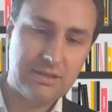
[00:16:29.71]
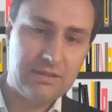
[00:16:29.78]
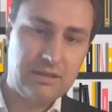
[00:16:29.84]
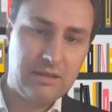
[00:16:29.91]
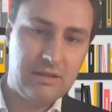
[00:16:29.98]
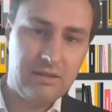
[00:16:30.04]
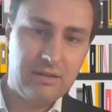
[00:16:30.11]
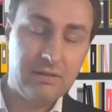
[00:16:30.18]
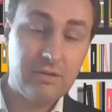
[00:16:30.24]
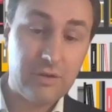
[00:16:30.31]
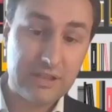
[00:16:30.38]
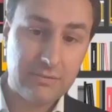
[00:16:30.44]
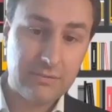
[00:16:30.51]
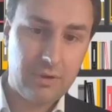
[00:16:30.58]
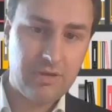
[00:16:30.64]
in the
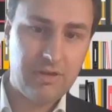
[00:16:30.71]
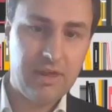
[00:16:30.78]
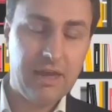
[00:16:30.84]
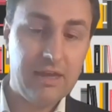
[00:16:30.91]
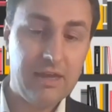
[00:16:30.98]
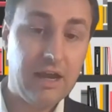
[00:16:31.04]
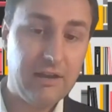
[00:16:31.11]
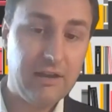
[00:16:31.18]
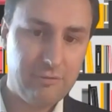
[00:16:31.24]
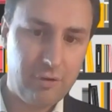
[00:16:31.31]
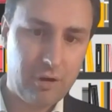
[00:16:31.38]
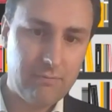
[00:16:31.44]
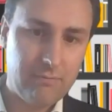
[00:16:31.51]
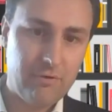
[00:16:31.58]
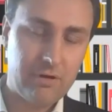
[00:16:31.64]
trustworthy AI
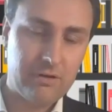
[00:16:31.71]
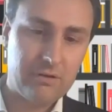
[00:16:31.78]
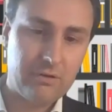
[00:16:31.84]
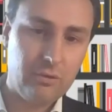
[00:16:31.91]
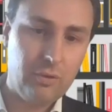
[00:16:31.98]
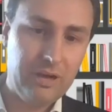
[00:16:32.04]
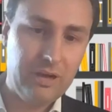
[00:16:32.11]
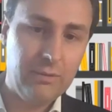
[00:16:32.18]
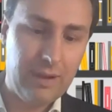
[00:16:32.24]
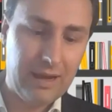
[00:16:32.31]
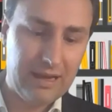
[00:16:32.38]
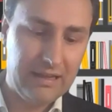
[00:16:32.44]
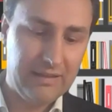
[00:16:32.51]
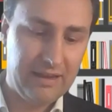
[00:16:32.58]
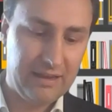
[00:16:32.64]
framework to really
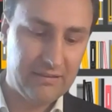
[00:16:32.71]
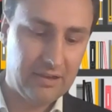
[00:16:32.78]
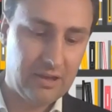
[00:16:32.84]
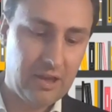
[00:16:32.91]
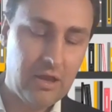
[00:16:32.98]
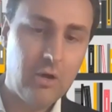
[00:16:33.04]
validate